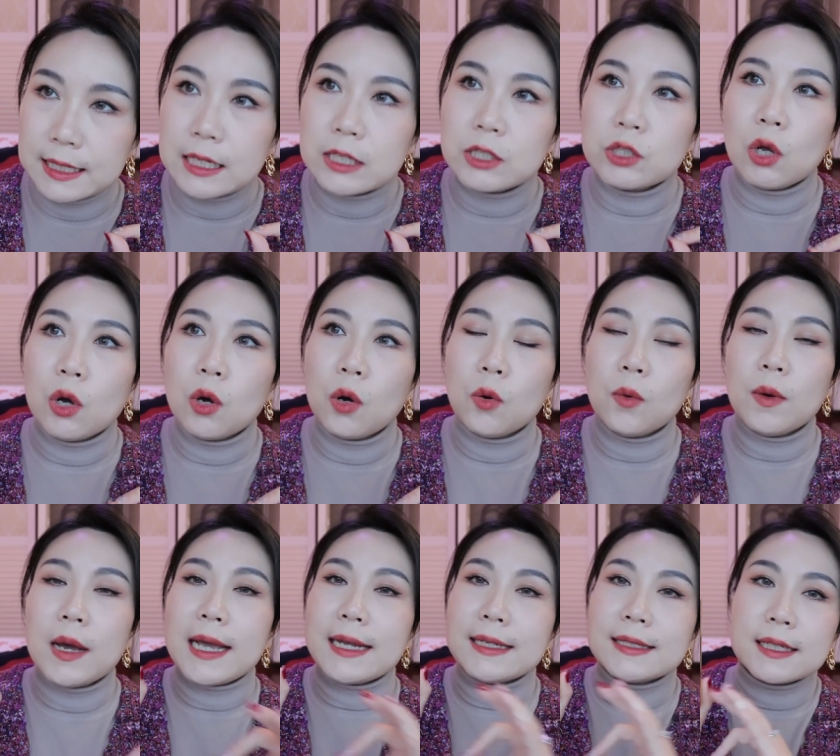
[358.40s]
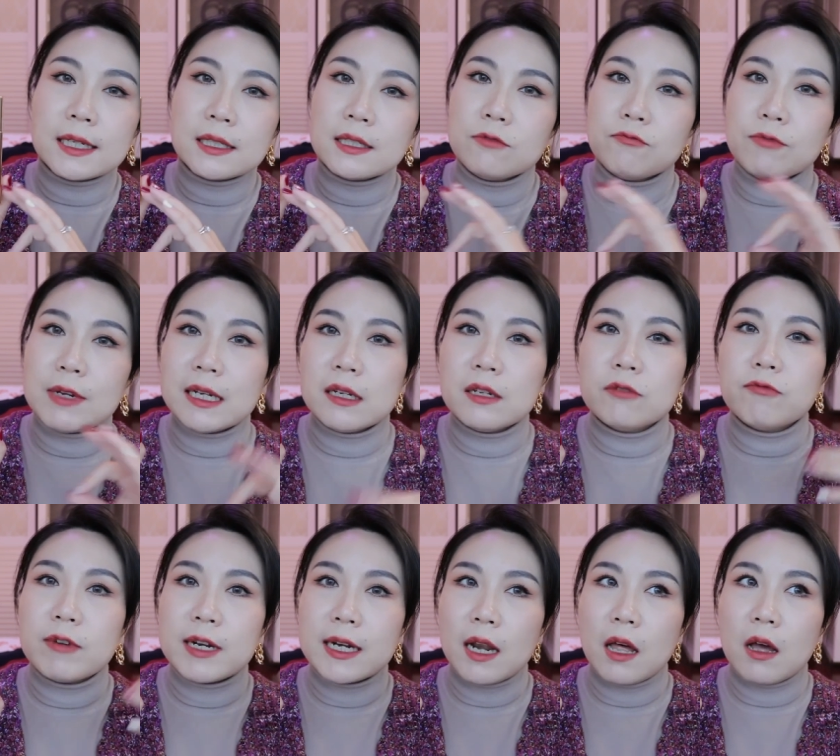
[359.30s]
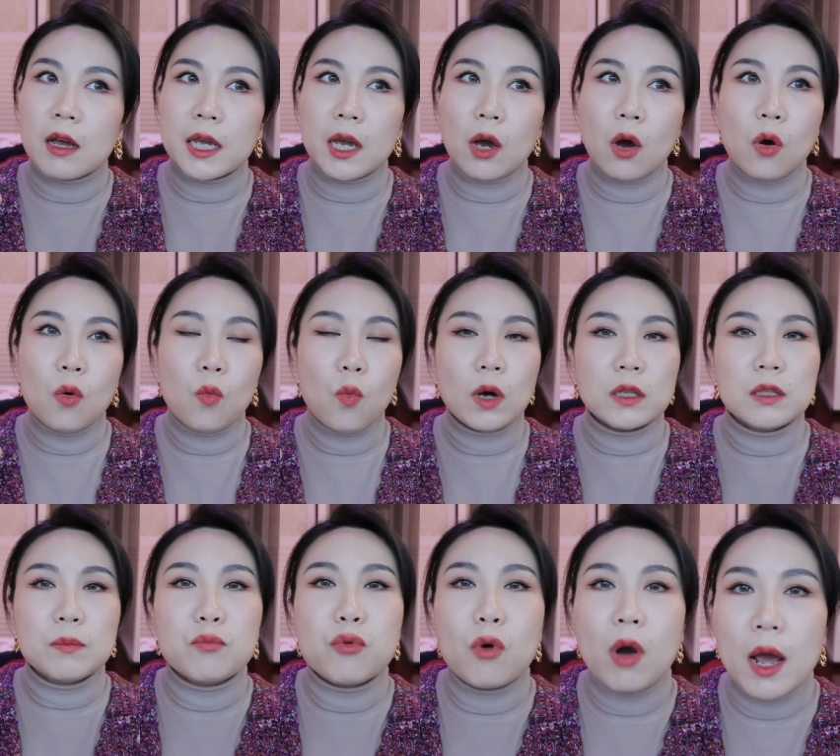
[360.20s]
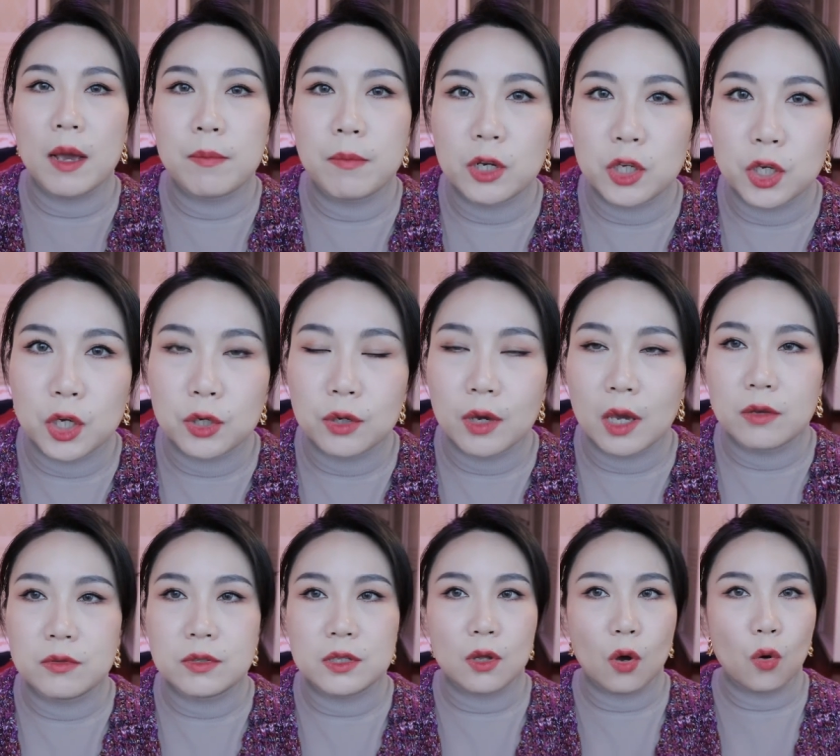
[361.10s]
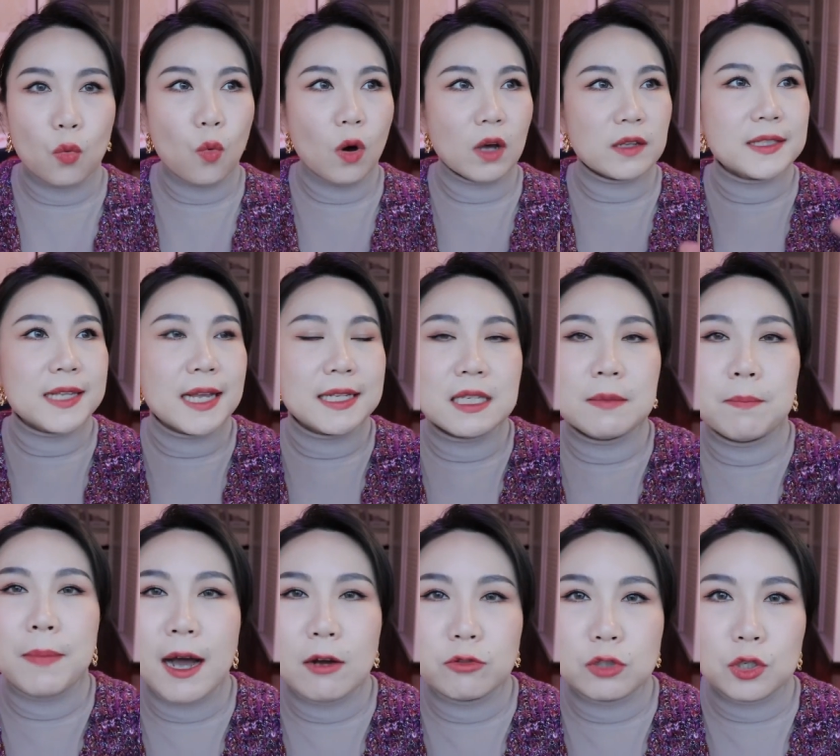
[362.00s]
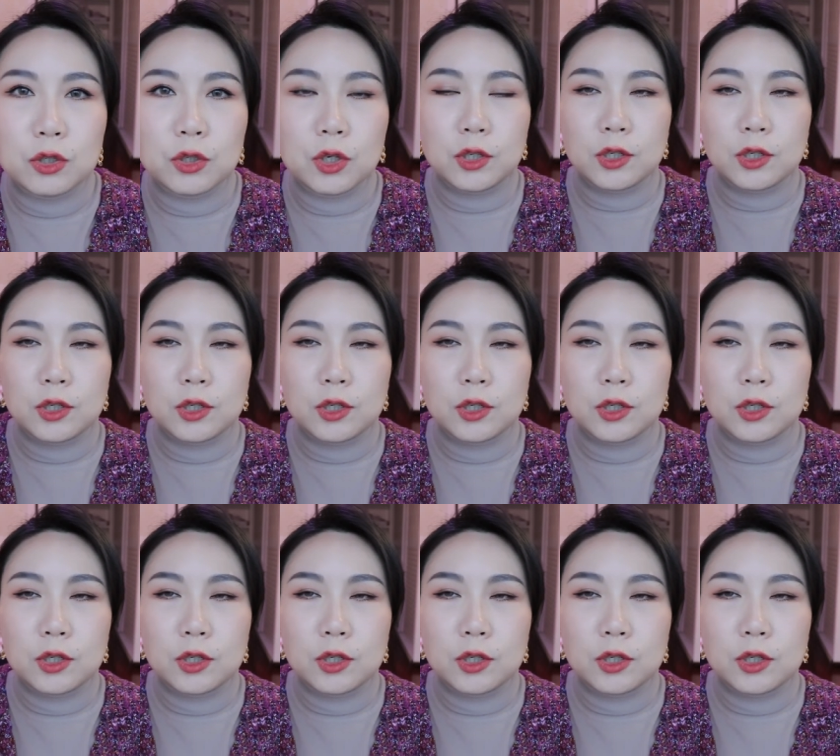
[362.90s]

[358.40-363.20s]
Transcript: So it doesn't really rely on what primer you used or what setting powder you